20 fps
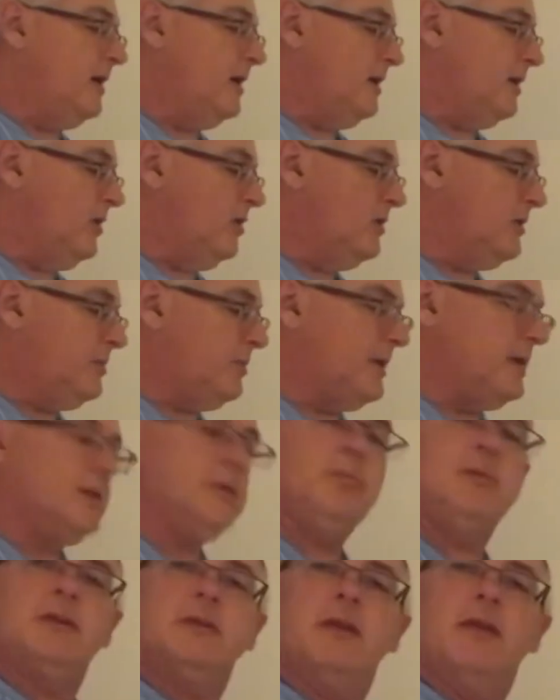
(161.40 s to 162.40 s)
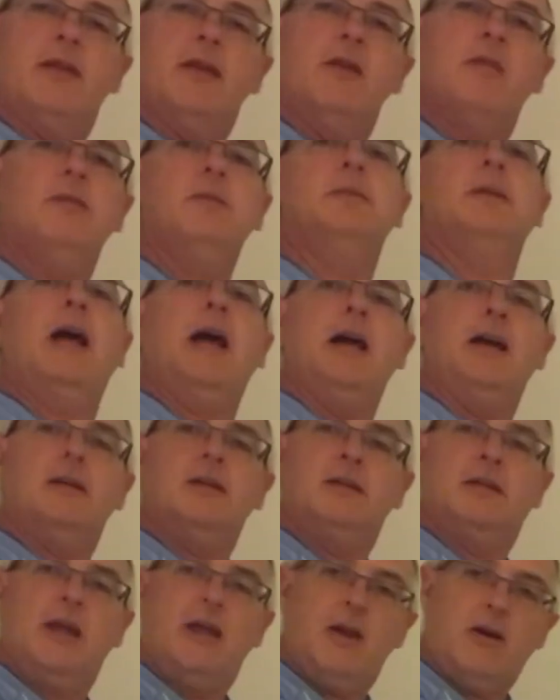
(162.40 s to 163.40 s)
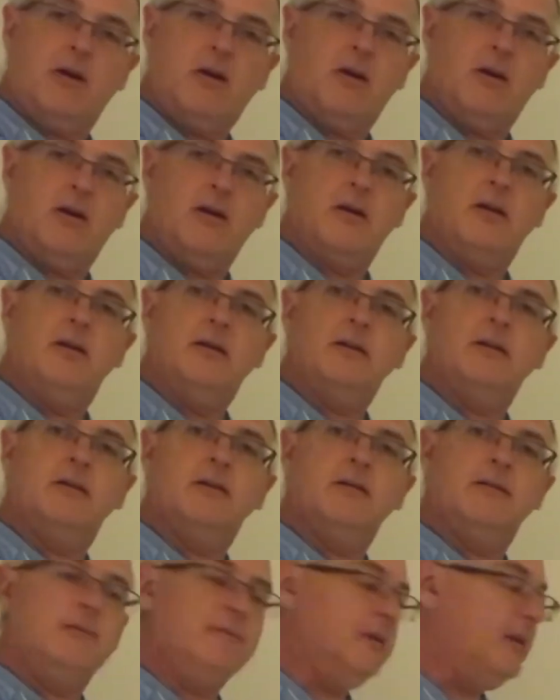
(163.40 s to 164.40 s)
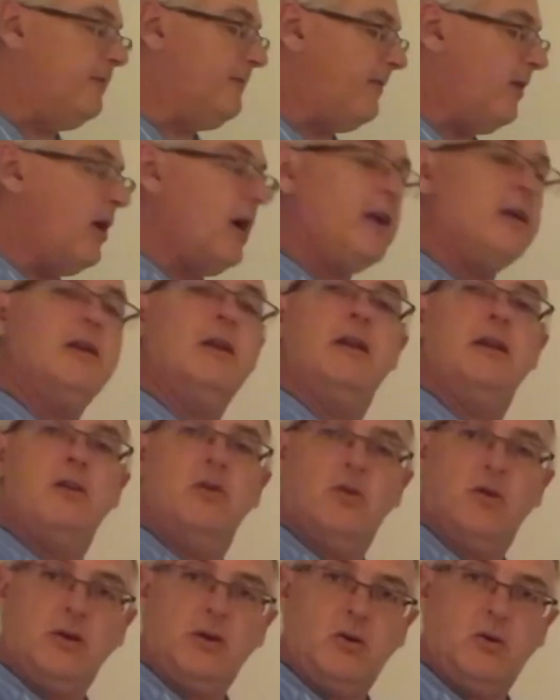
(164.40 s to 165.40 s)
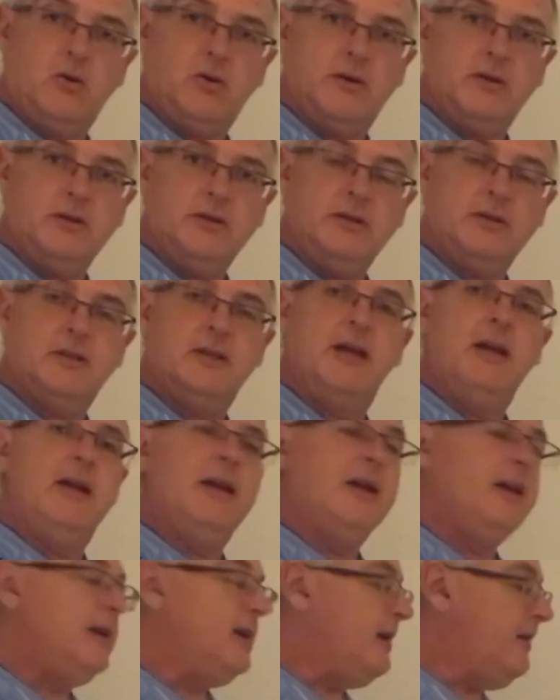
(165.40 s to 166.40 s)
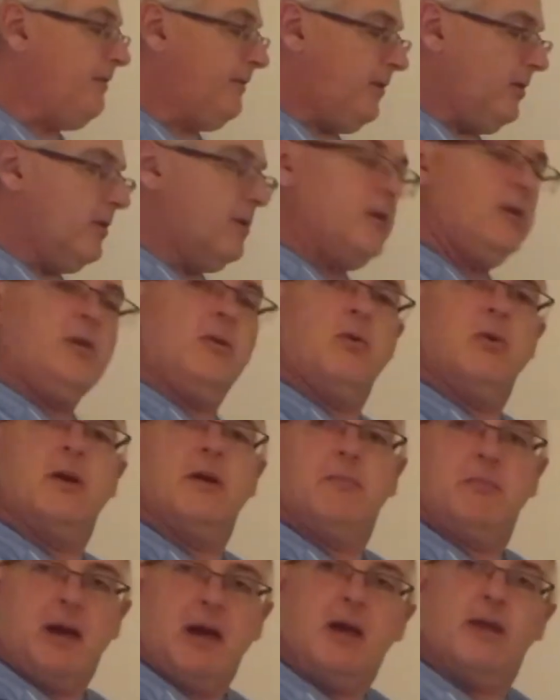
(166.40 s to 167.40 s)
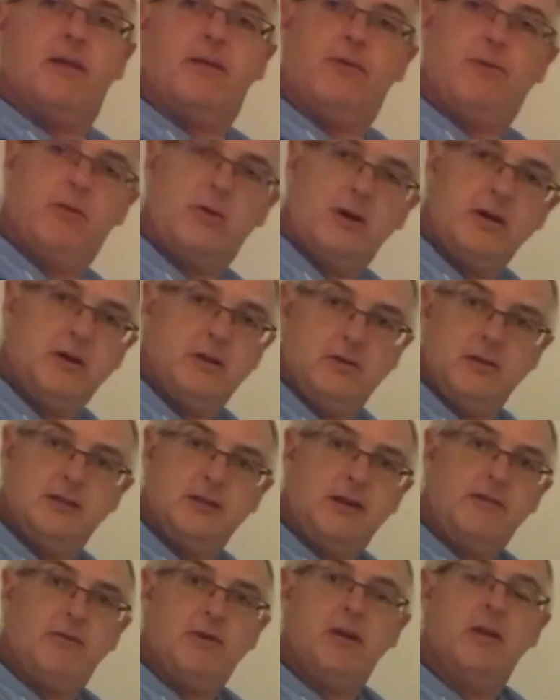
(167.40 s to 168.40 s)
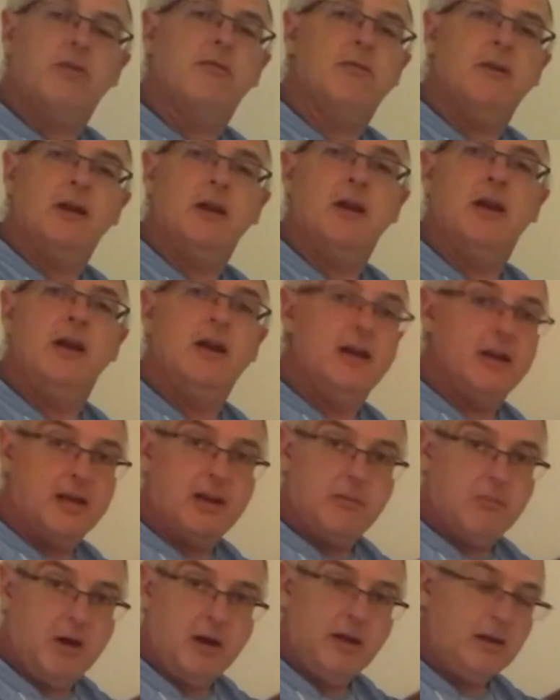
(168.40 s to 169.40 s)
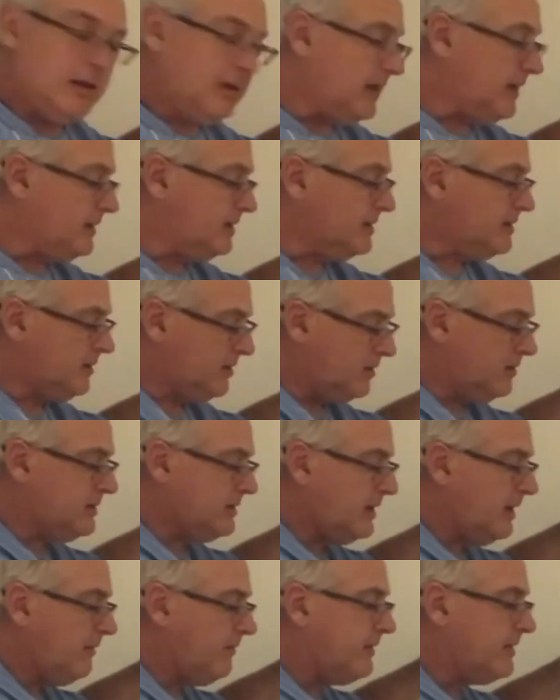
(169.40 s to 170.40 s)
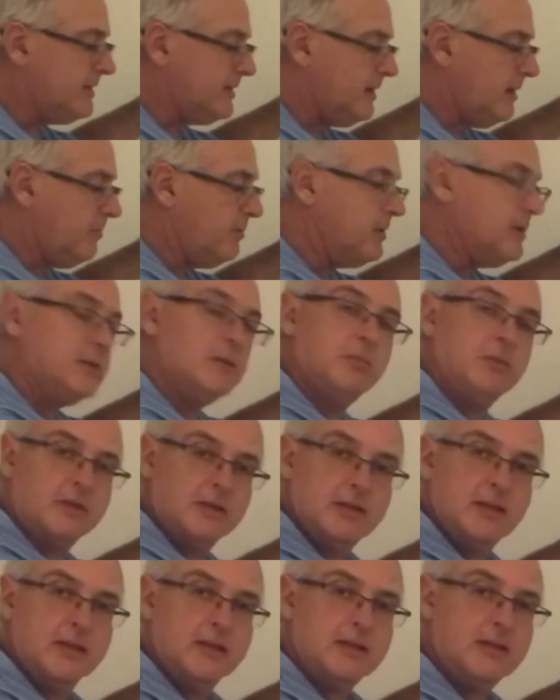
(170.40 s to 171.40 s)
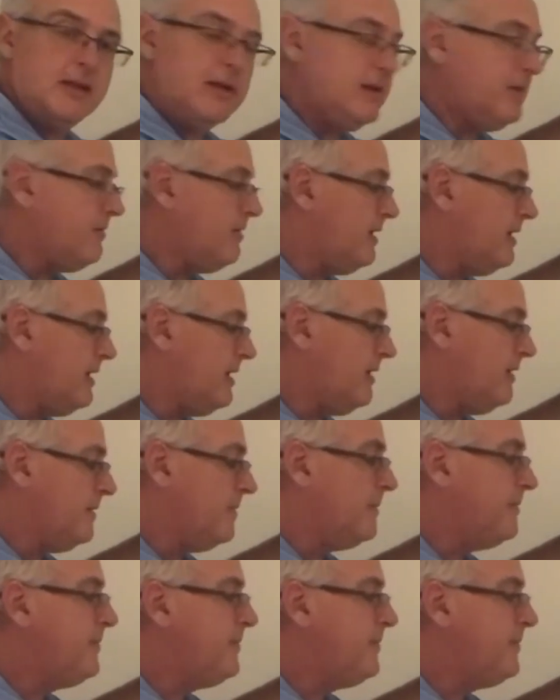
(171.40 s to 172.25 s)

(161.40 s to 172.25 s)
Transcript: Use principles and theorems as they are defined in your course. If you're doing Math 4273 in my class, you're safe to say Principle 16 right here.